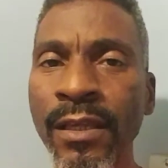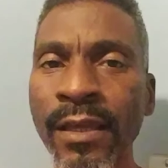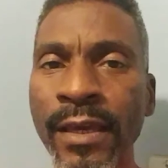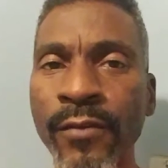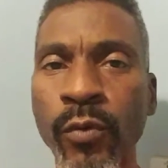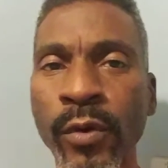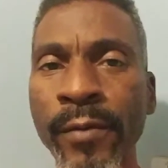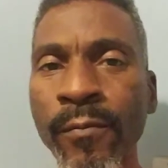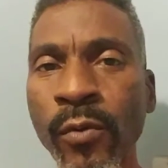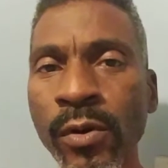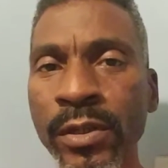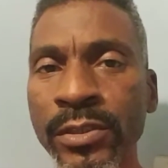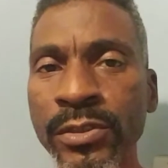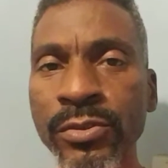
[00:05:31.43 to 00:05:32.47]
if we're
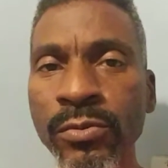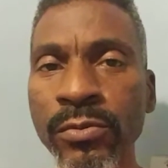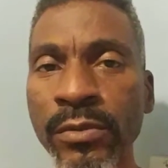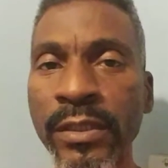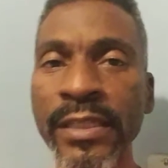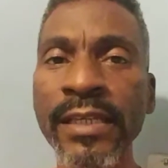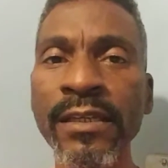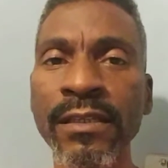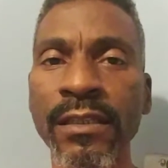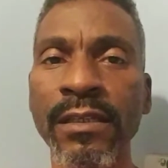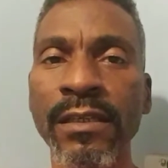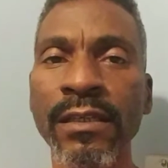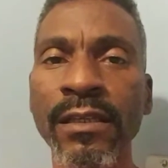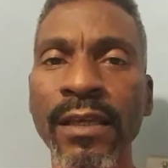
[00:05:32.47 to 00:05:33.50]
more astute
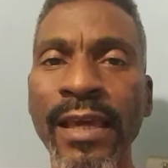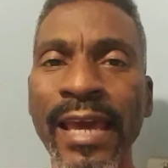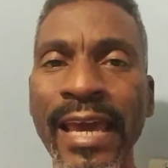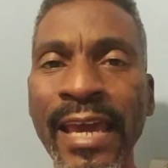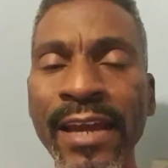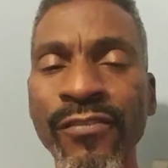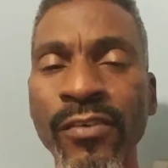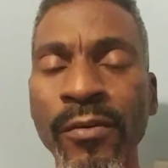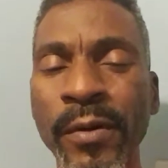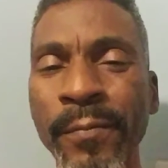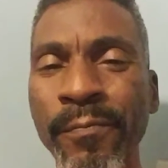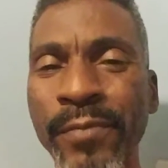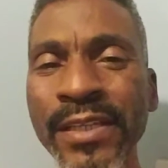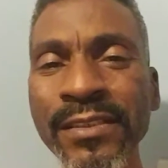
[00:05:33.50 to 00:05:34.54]
legally and from a
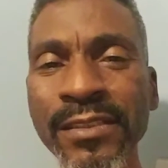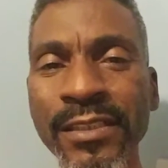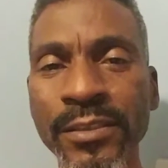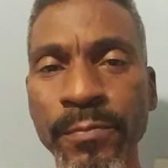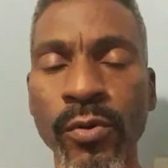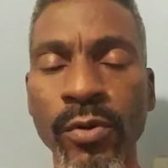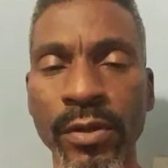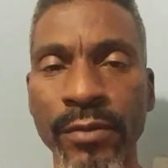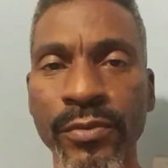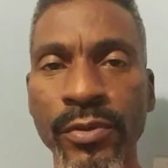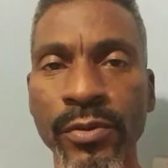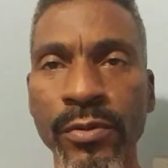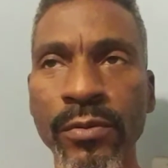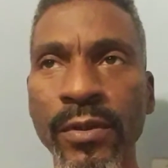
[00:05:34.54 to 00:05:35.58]
business point of
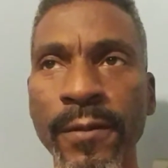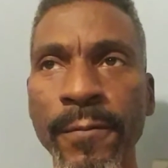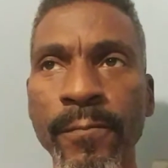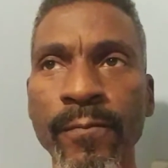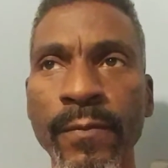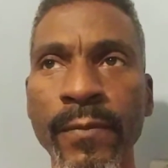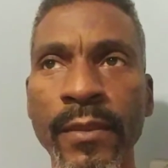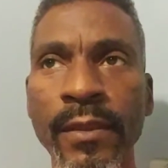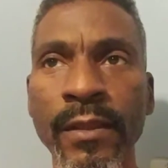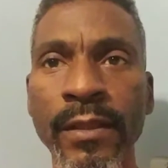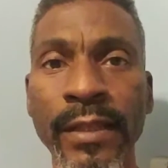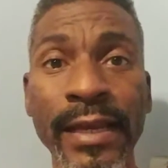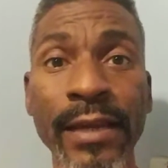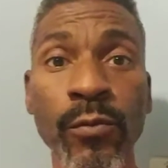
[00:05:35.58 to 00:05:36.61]
view,
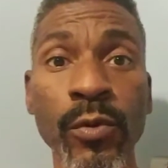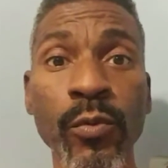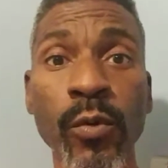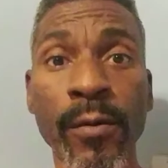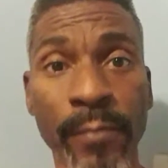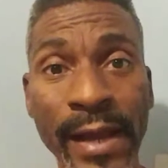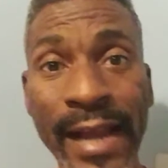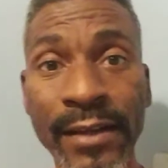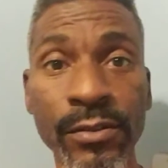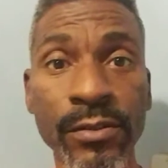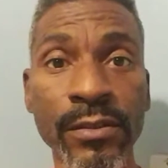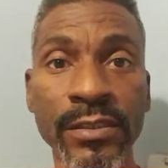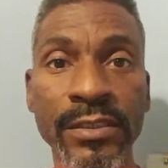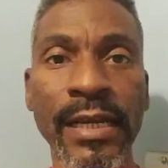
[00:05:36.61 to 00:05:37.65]
like we were back
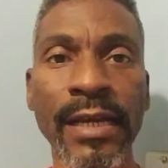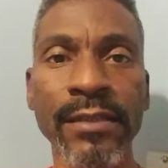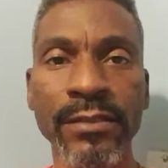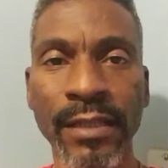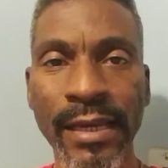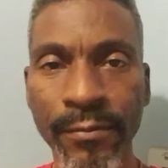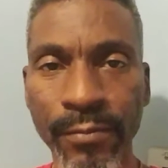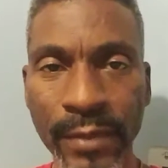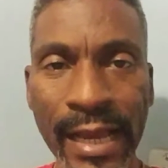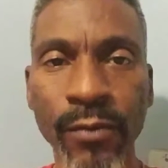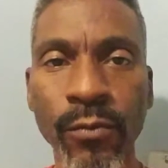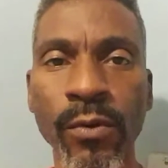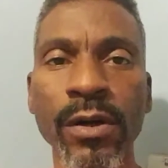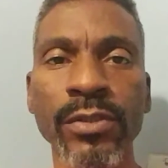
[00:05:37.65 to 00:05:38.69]
during the times of like Black
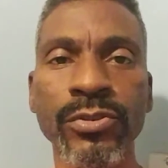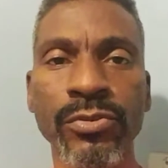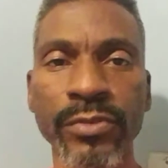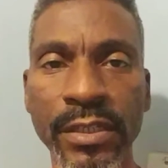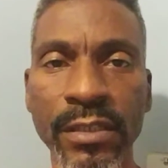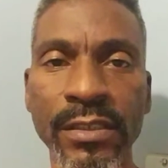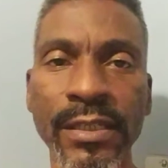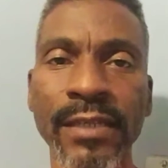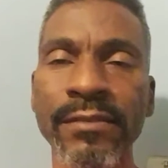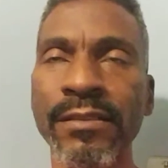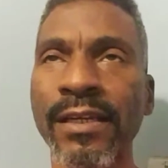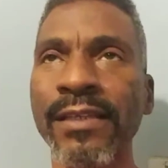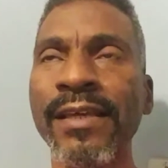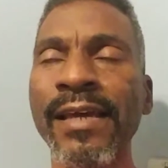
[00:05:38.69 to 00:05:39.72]
Wall Street and times
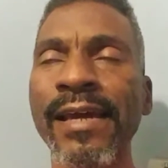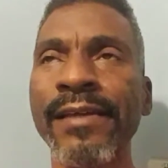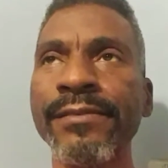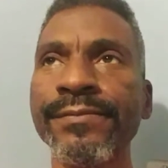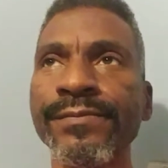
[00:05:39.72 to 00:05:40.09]
like that,